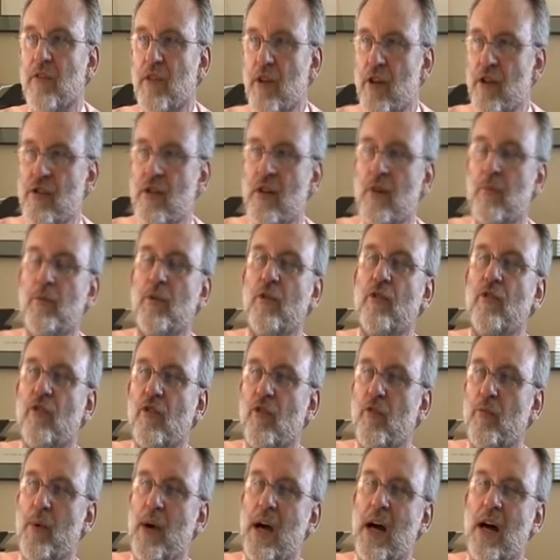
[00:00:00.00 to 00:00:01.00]
If there's an
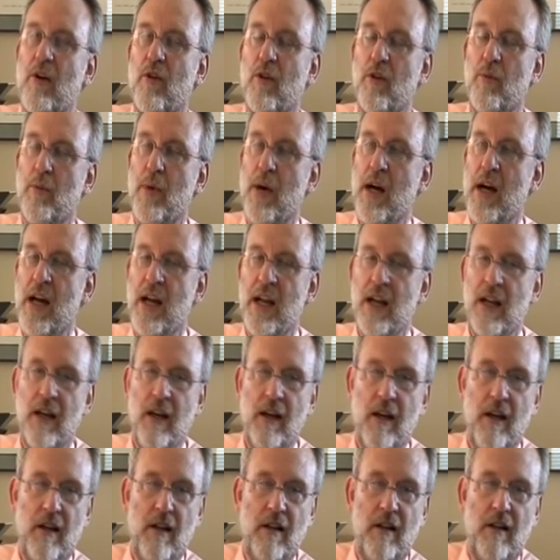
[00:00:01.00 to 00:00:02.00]
abuse of power by
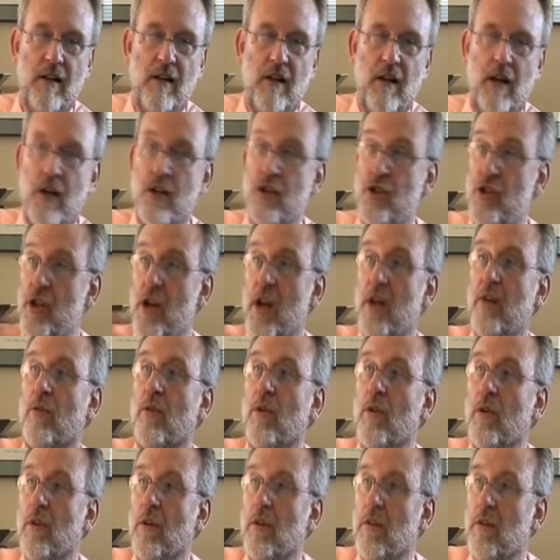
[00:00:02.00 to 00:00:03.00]
a
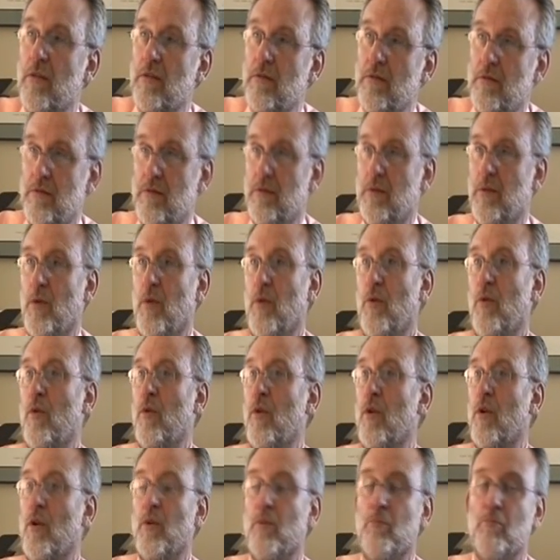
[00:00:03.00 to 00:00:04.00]
general
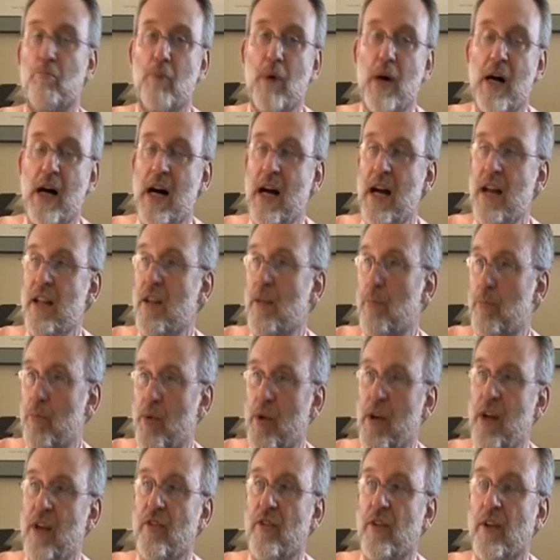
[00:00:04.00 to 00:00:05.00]
or by the
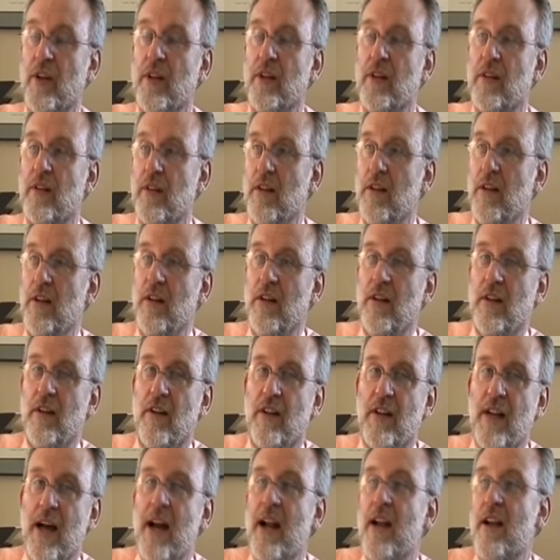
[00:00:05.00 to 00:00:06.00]
president,
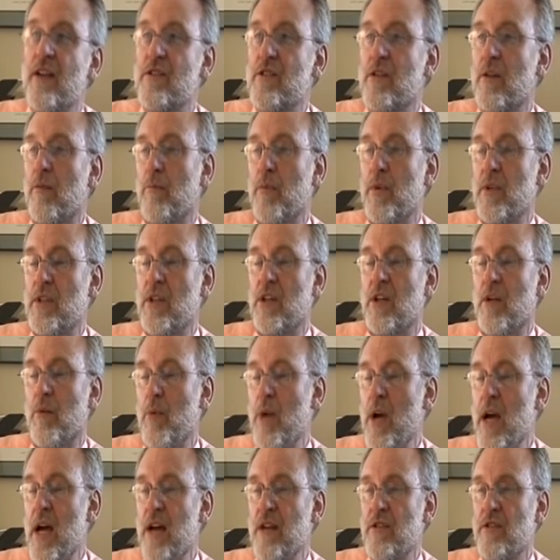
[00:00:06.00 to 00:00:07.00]
that has the
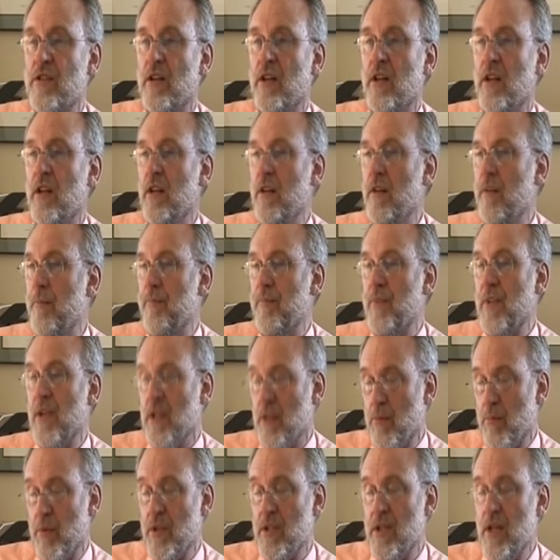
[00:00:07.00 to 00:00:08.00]
capacity,
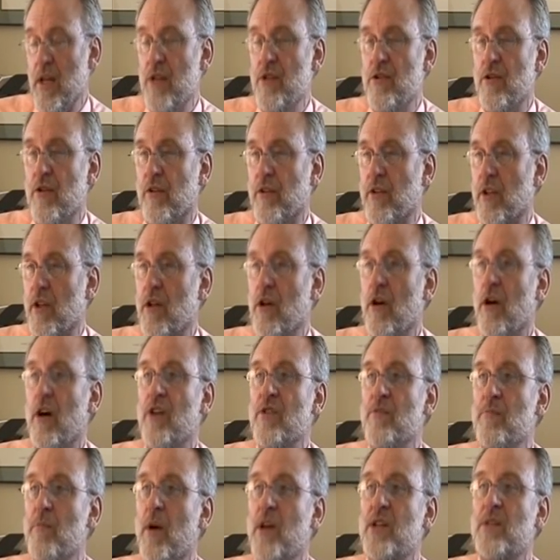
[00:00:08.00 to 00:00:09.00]
the potential to
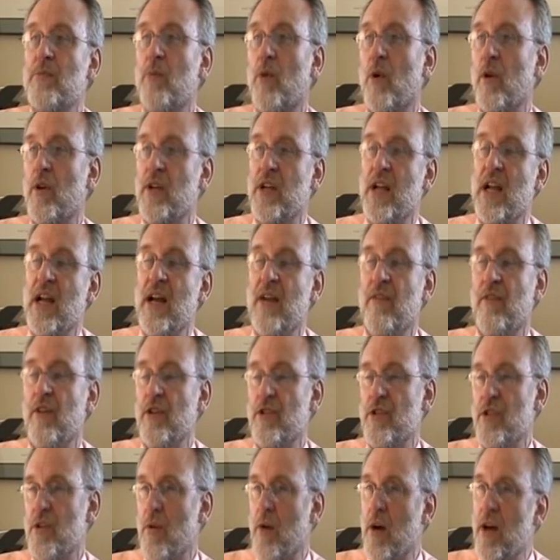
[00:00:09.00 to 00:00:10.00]
cause much more
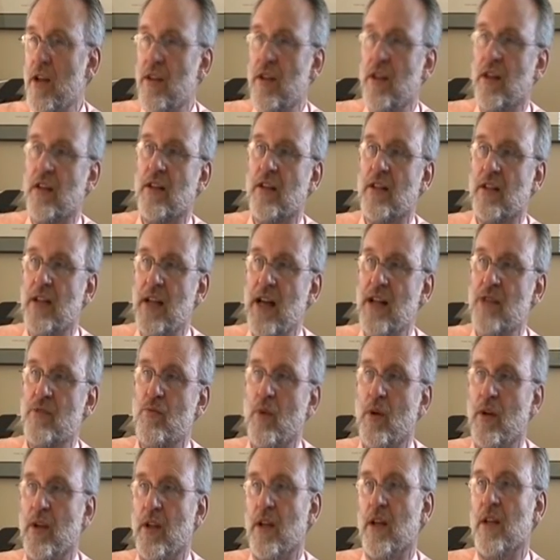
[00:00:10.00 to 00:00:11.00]
damage. So I think that that's
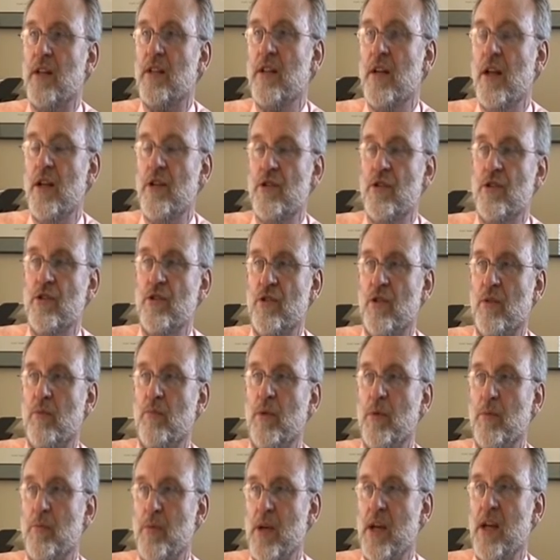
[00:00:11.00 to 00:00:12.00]
where the attention should
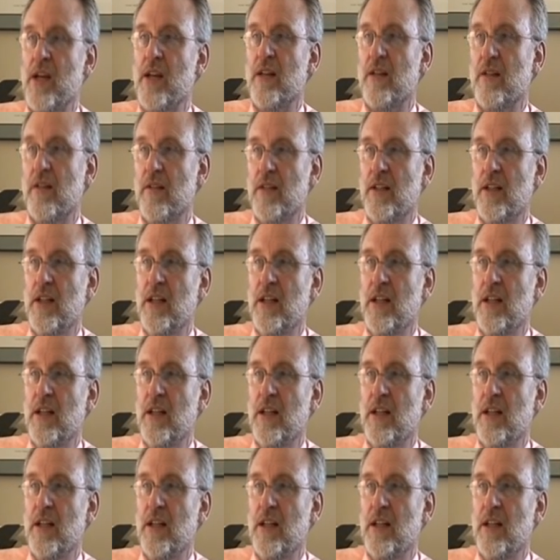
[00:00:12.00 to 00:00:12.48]
be paid.